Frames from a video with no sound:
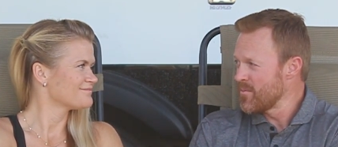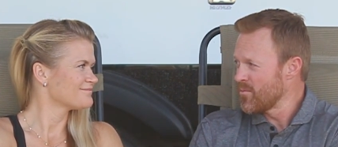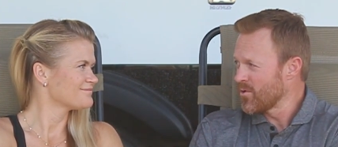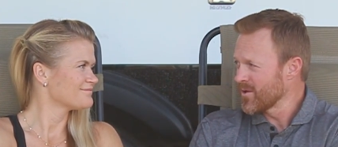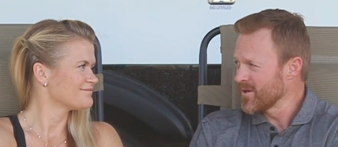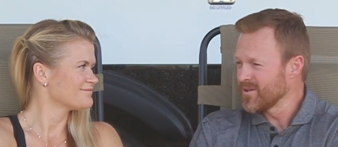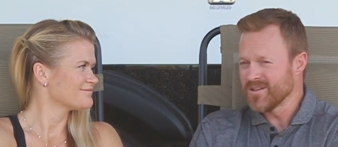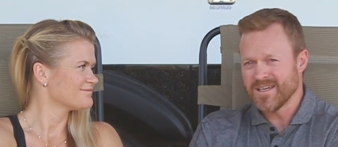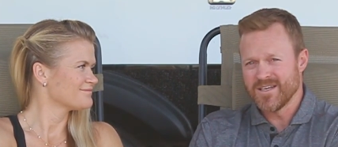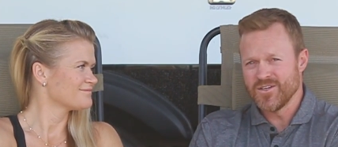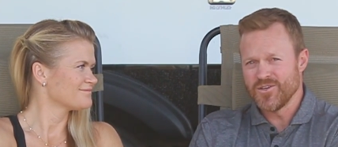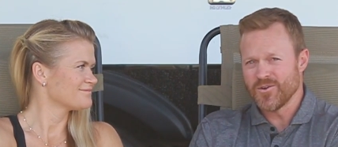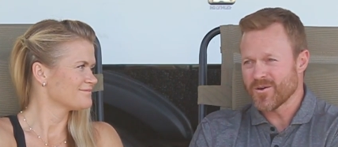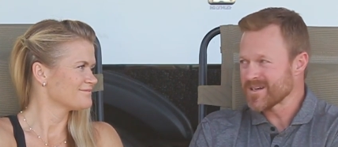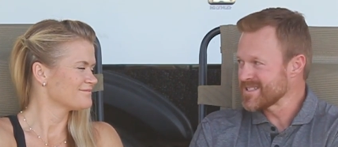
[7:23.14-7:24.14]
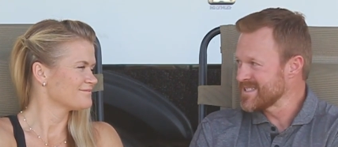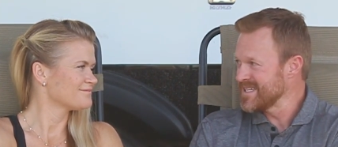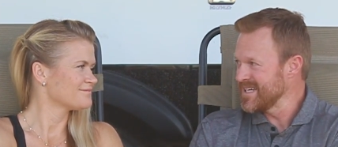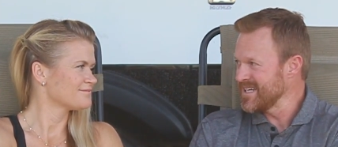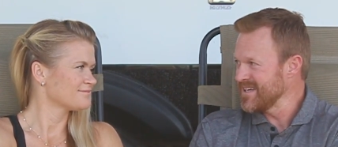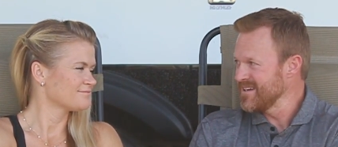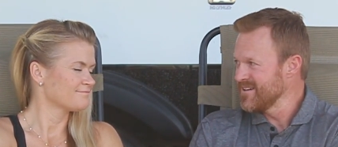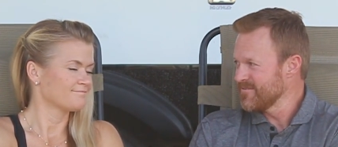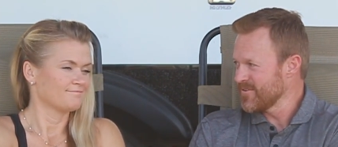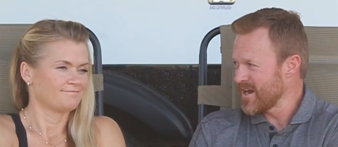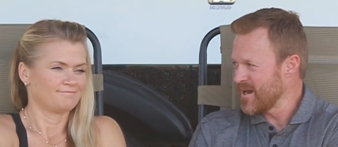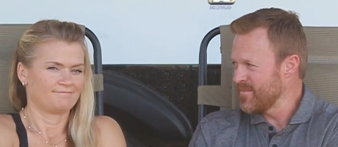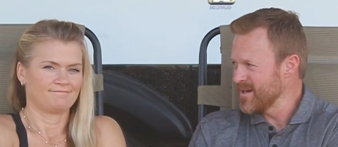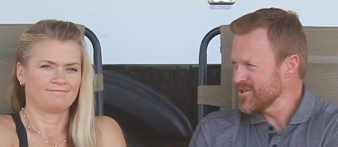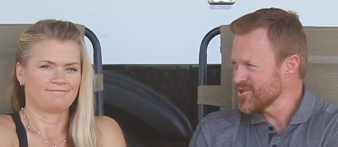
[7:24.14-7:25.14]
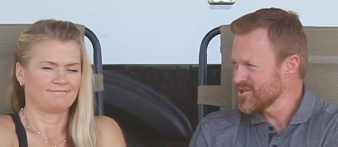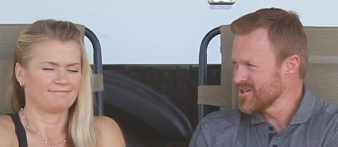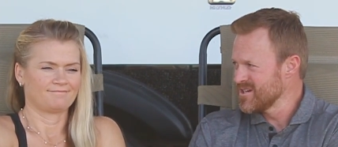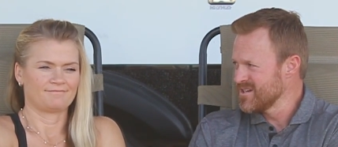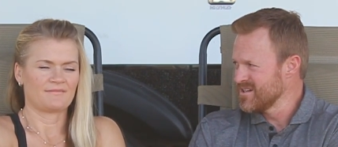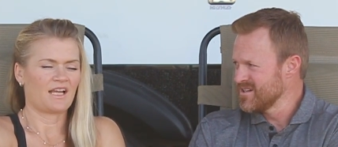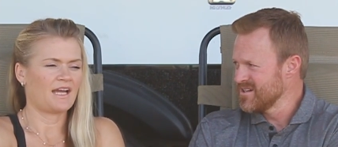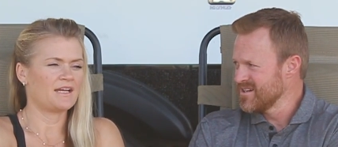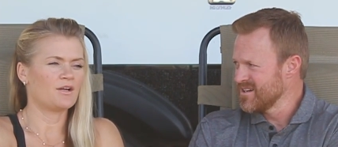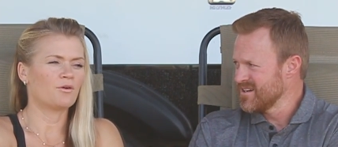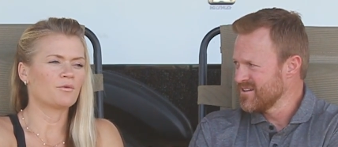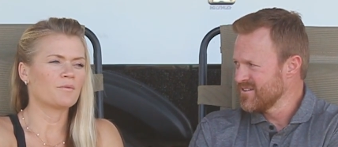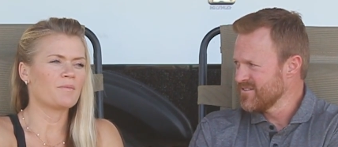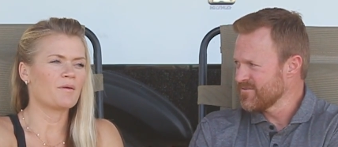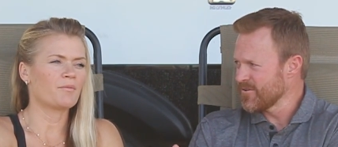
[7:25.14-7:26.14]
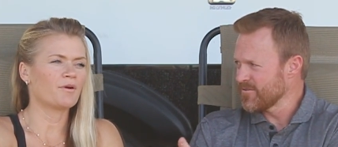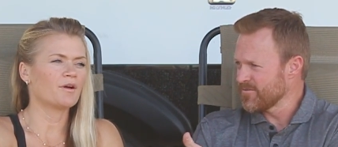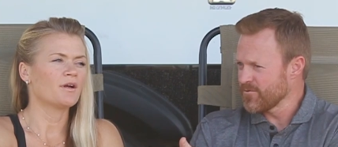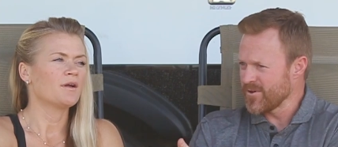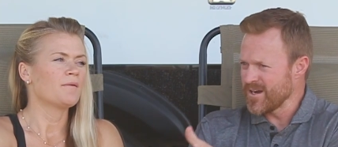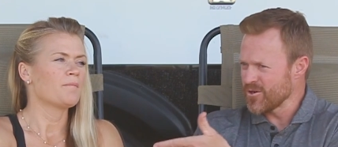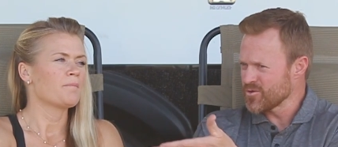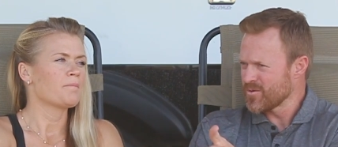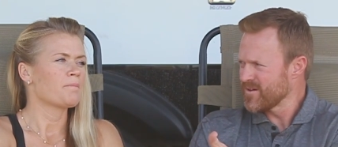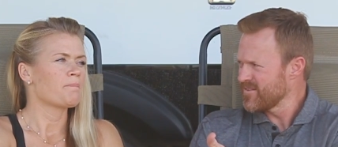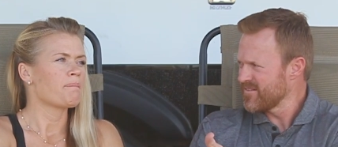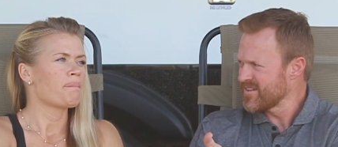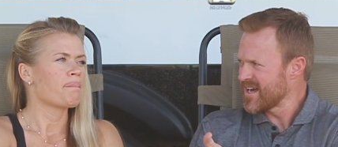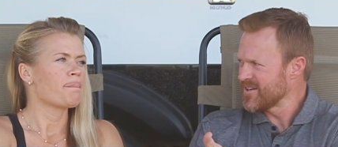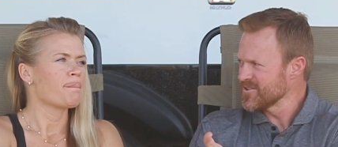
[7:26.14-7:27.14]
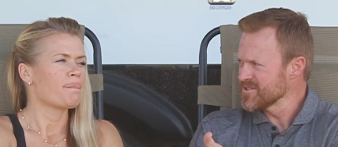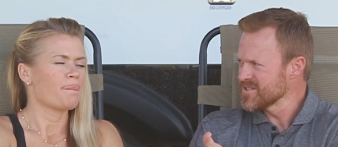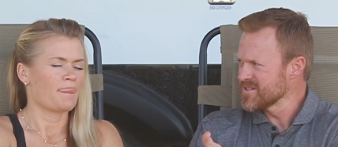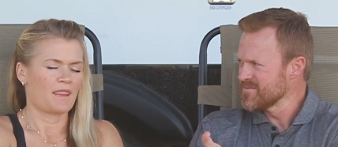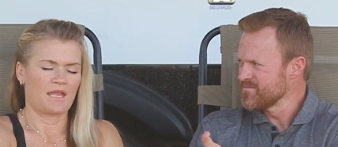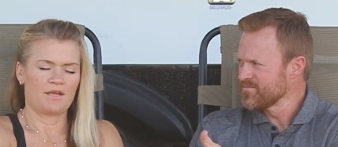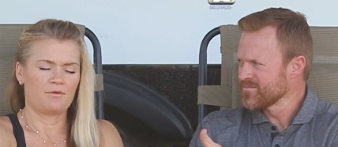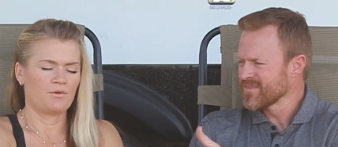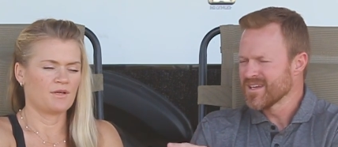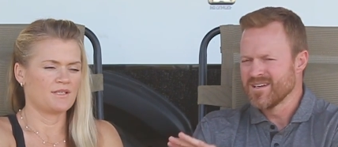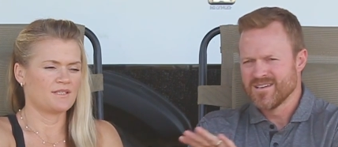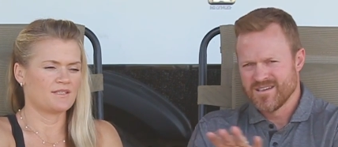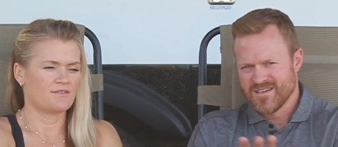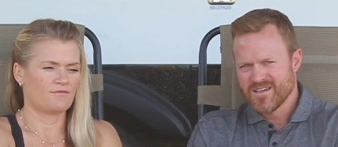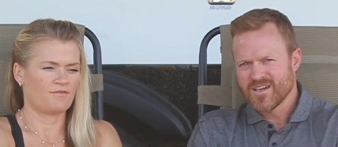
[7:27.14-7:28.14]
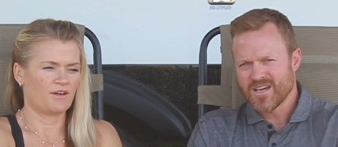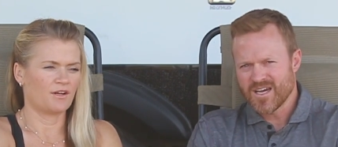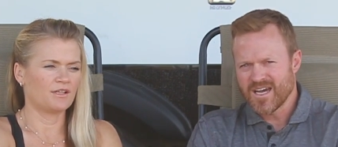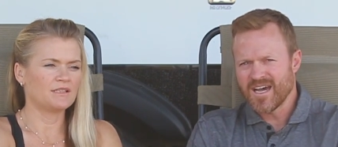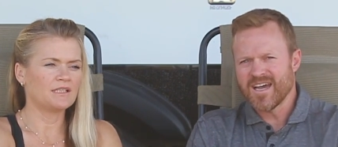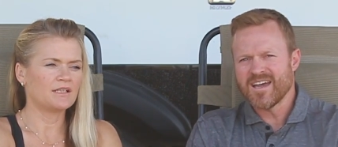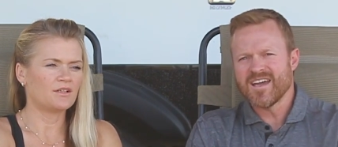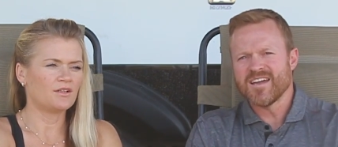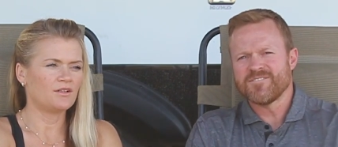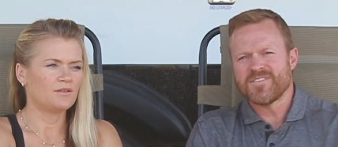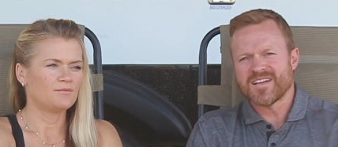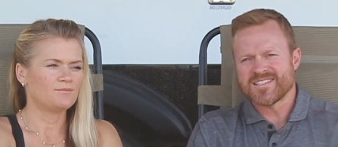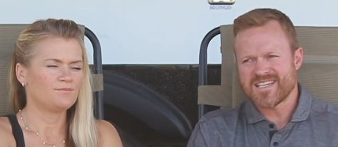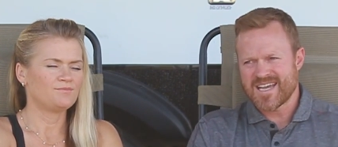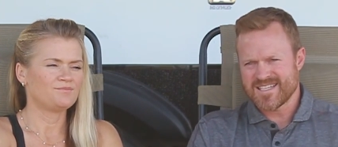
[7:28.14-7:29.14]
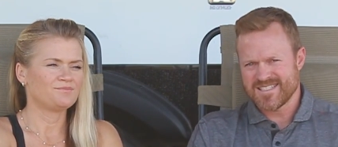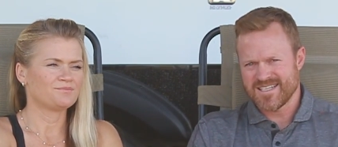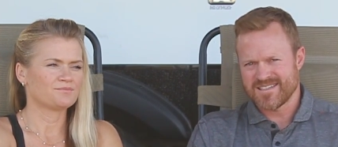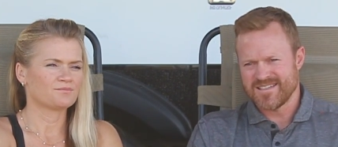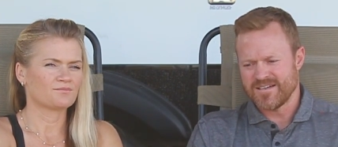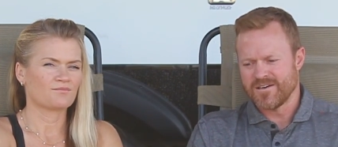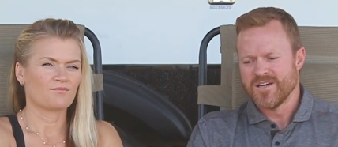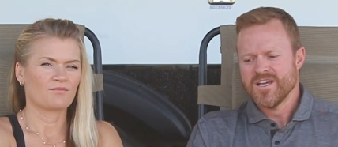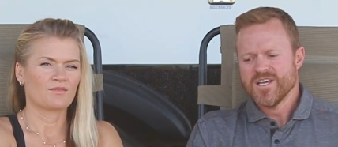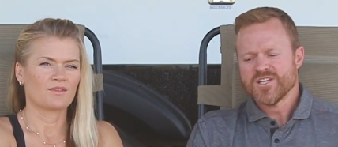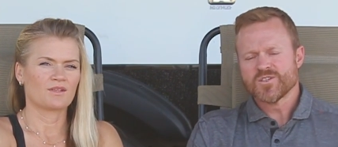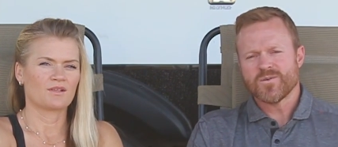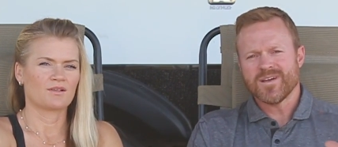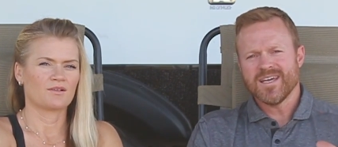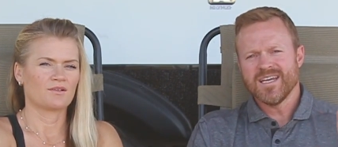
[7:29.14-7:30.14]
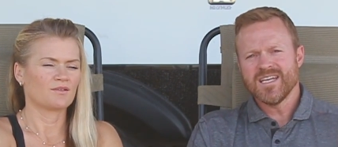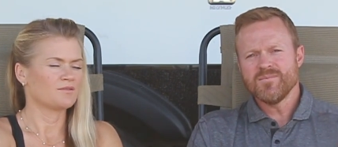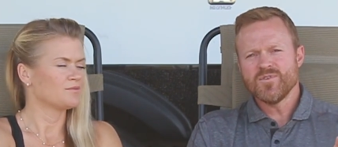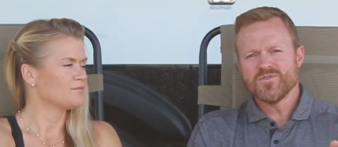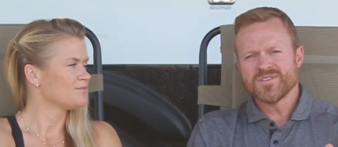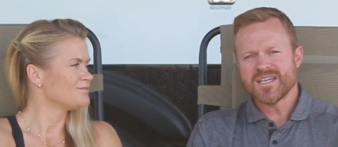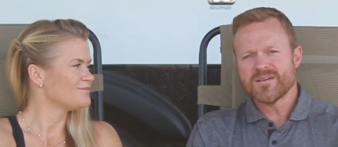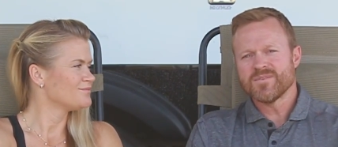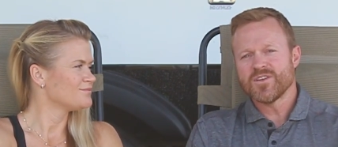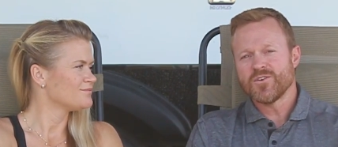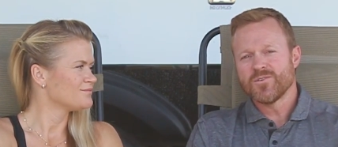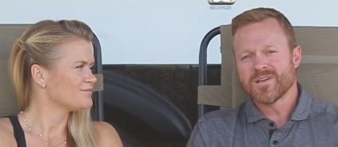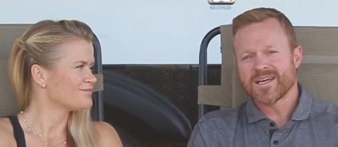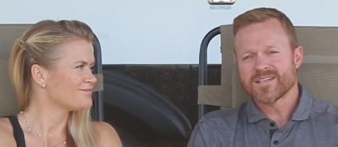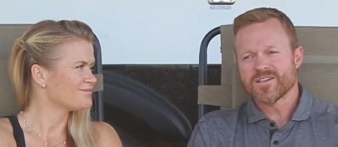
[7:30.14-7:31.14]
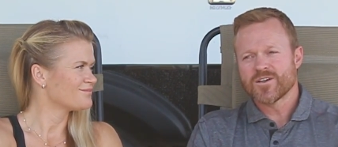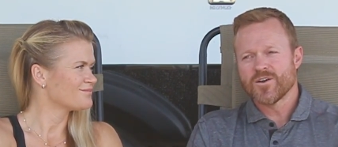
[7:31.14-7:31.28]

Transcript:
Speaker 1: Memorial in New York City for how much?
Speaker 2: I don't
Speaker 1: remember. For free or $25?
Speaker 2: It was very
Speaker 1: little. A fantastic deal. So any museum that you'd like to